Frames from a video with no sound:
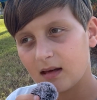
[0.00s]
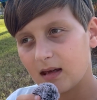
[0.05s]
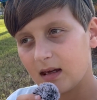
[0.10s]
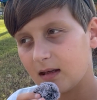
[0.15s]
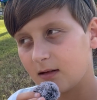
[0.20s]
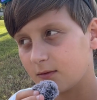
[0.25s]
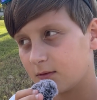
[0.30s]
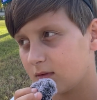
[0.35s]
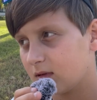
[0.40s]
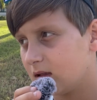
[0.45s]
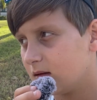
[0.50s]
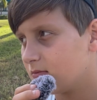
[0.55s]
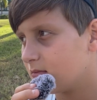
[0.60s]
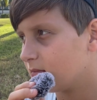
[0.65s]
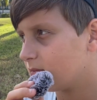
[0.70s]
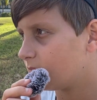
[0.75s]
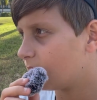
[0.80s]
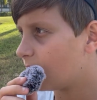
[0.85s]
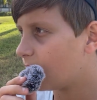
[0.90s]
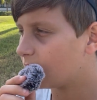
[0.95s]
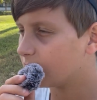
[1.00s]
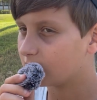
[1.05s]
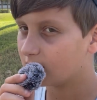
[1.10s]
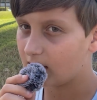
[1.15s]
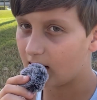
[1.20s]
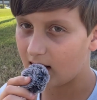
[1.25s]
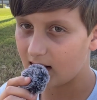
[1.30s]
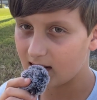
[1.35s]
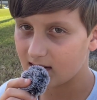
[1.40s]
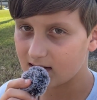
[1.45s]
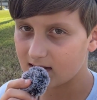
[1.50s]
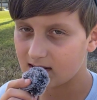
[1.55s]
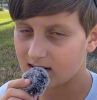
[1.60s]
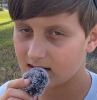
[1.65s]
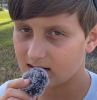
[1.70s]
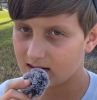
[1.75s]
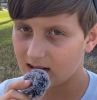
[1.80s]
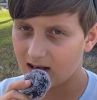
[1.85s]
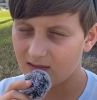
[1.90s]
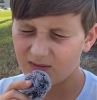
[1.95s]
and re-modernize
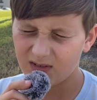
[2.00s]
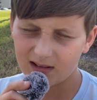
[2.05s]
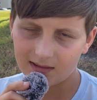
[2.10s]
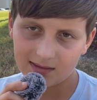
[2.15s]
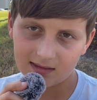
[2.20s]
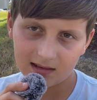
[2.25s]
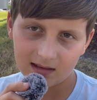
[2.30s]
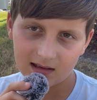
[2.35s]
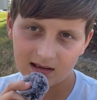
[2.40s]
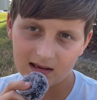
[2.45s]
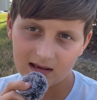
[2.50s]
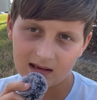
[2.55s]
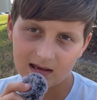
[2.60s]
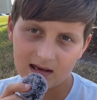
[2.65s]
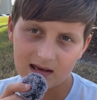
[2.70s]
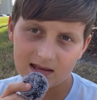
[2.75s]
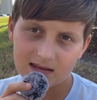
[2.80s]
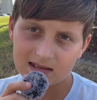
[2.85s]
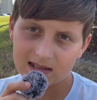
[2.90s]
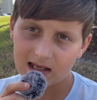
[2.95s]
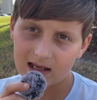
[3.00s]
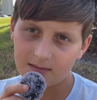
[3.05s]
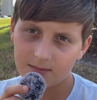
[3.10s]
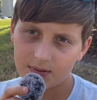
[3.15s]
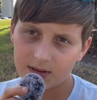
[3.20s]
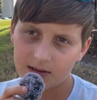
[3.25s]
everything in St.